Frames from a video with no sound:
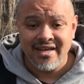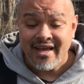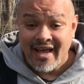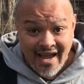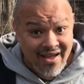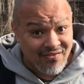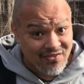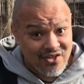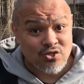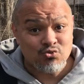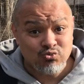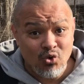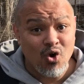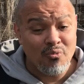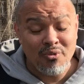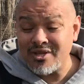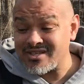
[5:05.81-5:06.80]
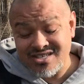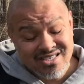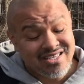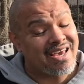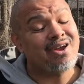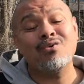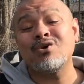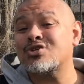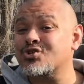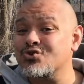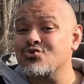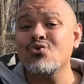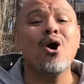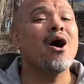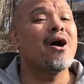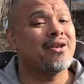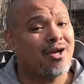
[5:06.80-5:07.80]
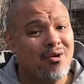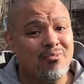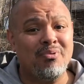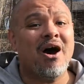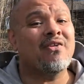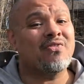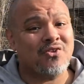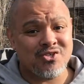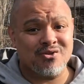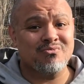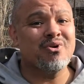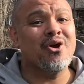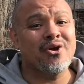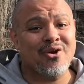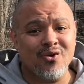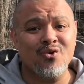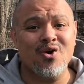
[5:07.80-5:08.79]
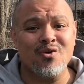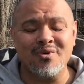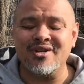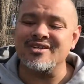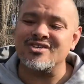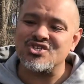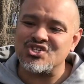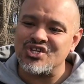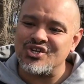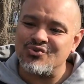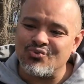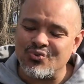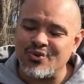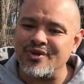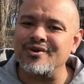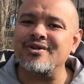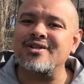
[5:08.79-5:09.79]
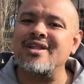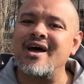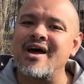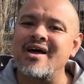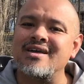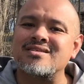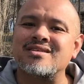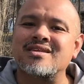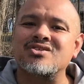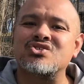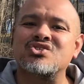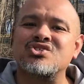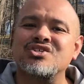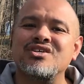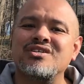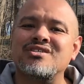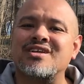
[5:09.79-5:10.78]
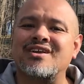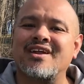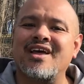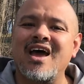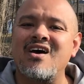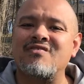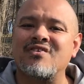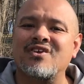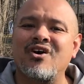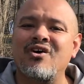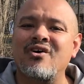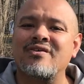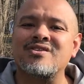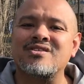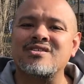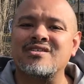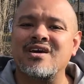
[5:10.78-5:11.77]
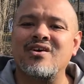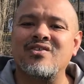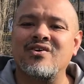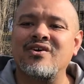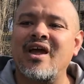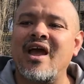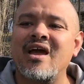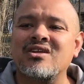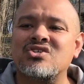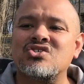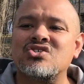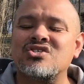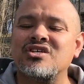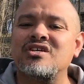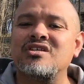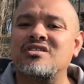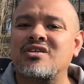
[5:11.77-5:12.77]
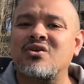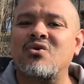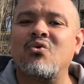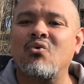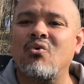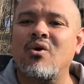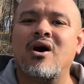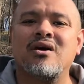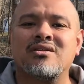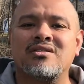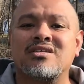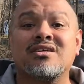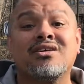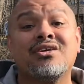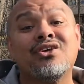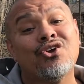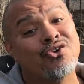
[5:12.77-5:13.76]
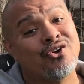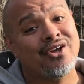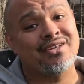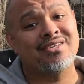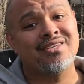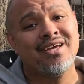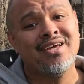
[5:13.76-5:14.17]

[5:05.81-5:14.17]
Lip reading: And this woman, say what you want about the Samaritan woman, she realized that she didn't have it all together, and she didn't want to hear it.